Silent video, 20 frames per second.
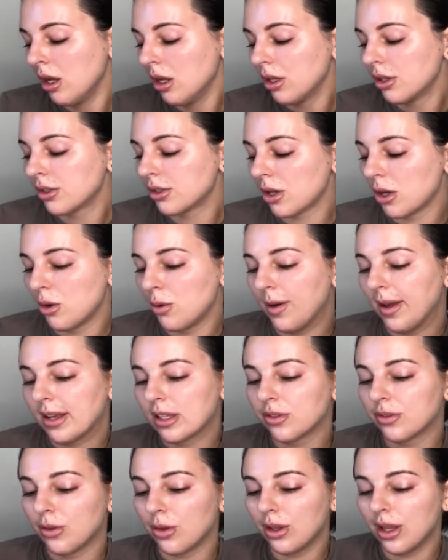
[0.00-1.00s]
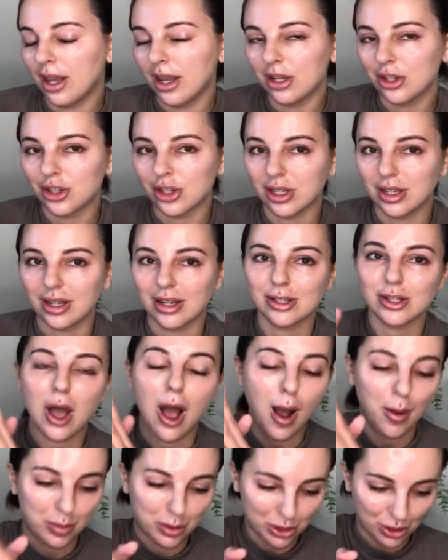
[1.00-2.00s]
So exfoliation is
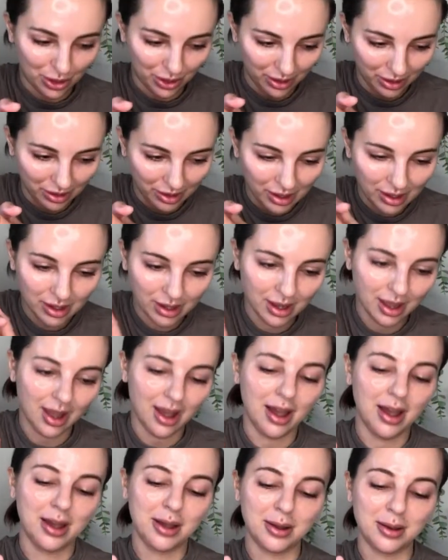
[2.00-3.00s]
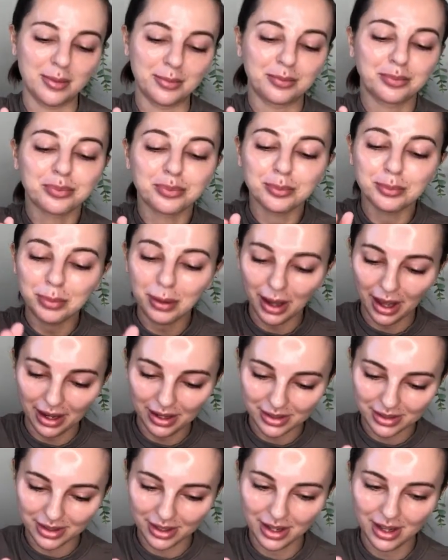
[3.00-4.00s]
optional, um,
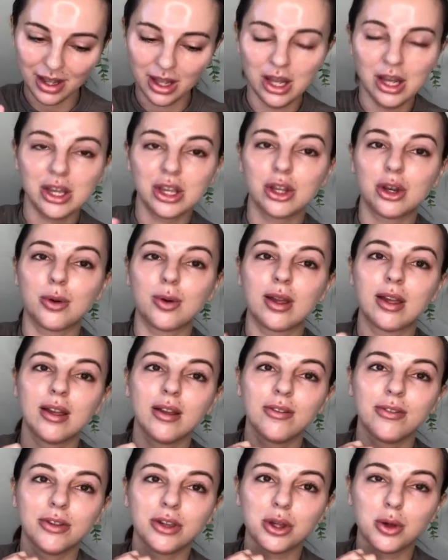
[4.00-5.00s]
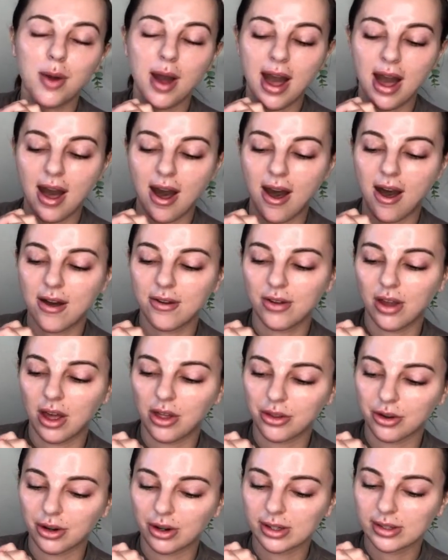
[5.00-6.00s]
but you know, if you have
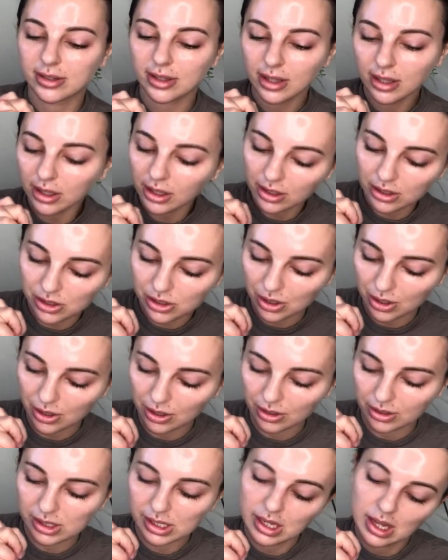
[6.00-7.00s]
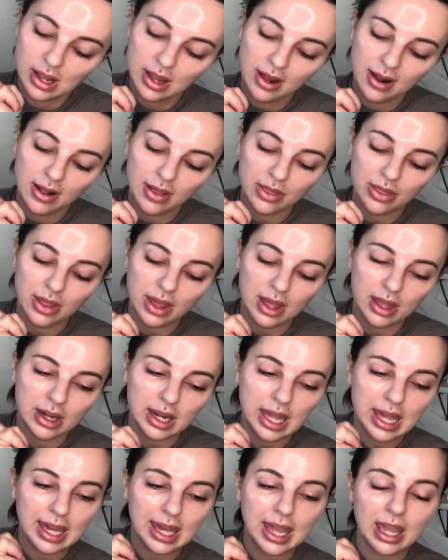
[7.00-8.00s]
other skin concerns, then
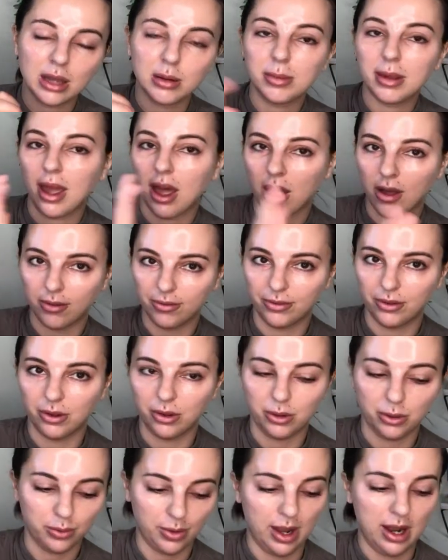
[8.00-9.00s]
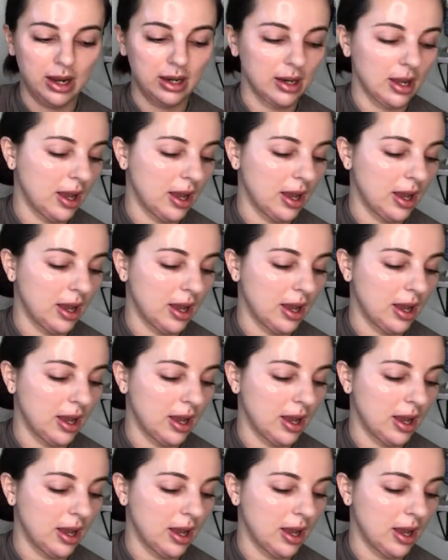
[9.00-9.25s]
it can be helpful, right?